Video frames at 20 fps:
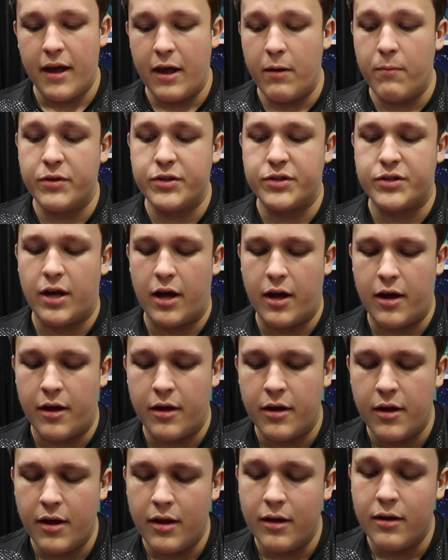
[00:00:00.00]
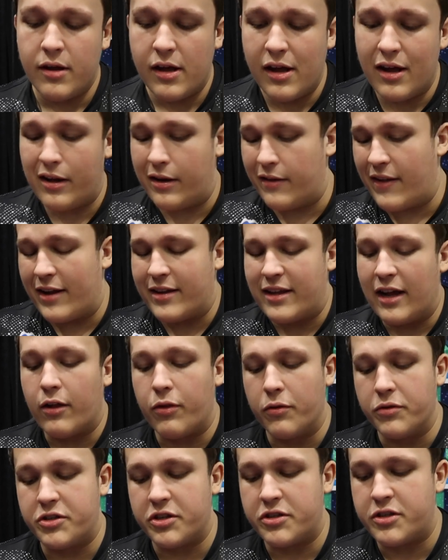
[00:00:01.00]
It was, in that deck
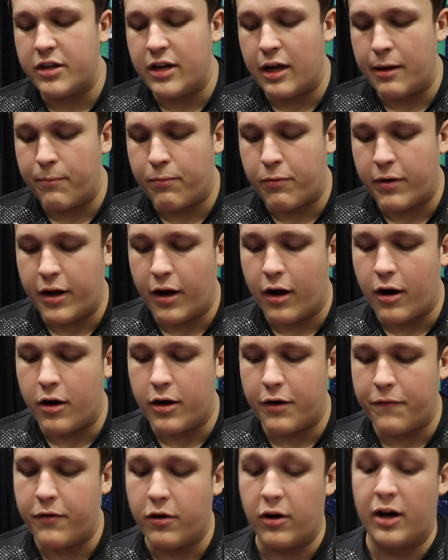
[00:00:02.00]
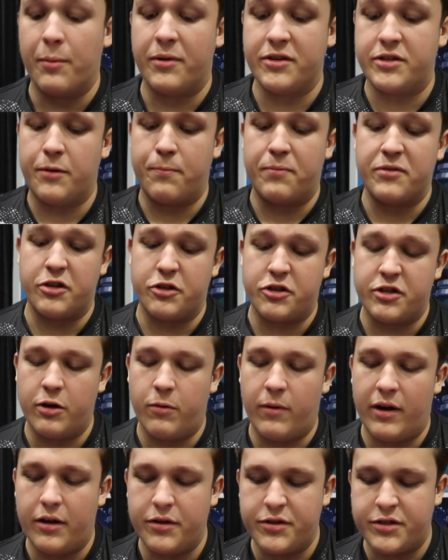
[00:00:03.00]
was just pretty hard if you're able to position it
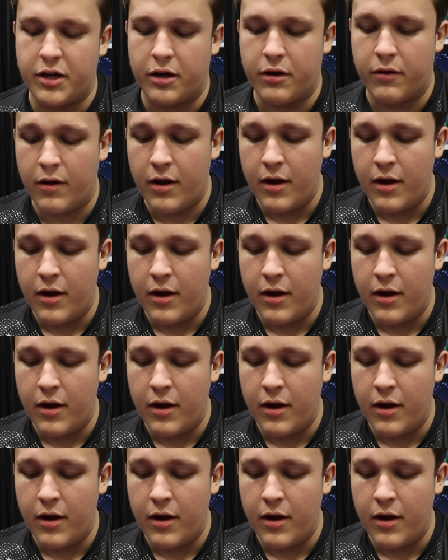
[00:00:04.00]
well, so